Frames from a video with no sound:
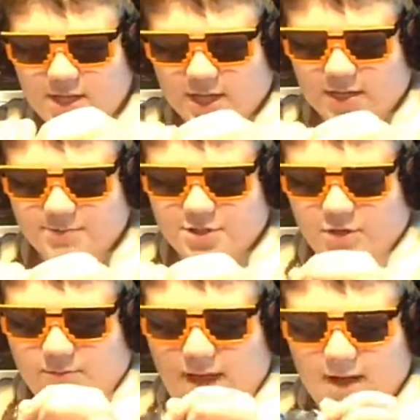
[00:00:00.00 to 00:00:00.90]
the
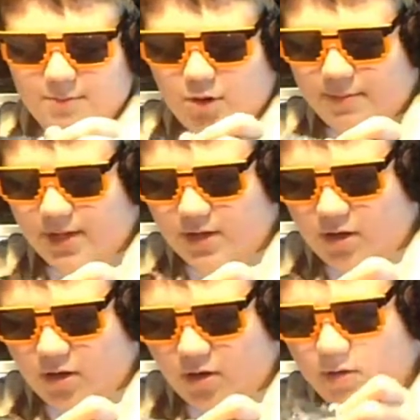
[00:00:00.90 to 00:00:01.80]
grand moment.
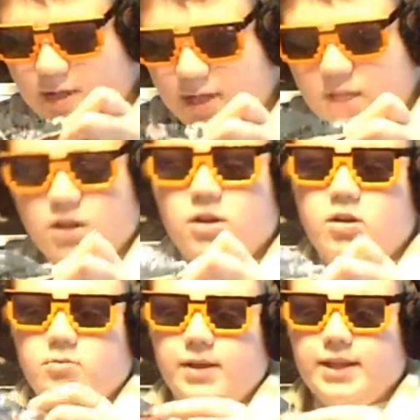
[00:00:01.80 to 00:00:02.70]
Oh,
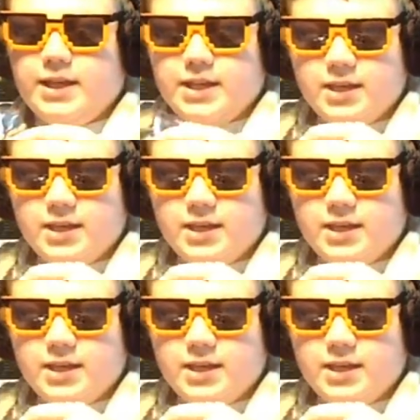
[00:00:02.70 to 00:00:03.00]
really?